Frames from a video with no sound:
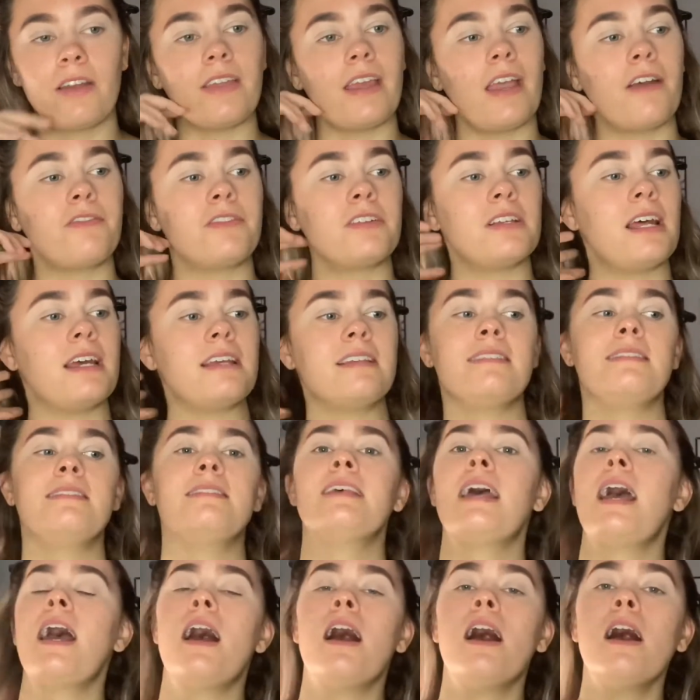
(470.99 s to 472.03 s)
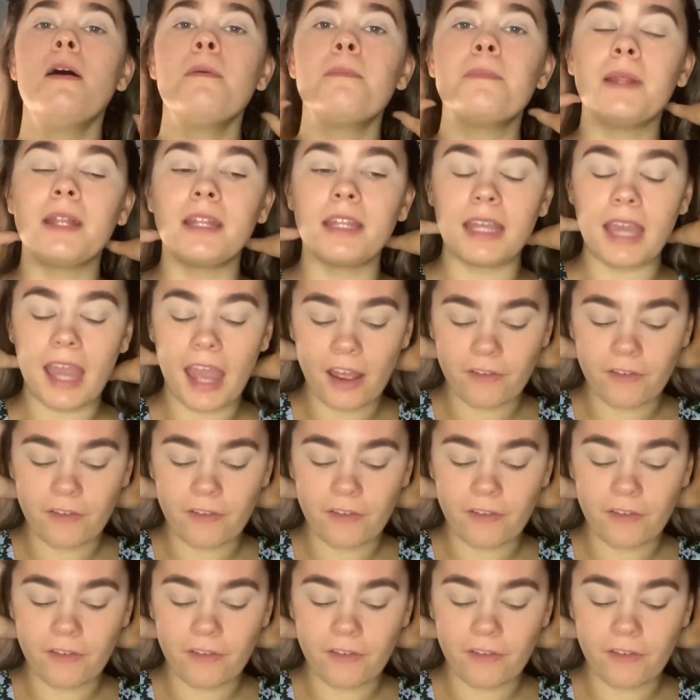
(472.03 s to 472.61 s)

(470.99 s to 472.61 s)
They have to like set up and get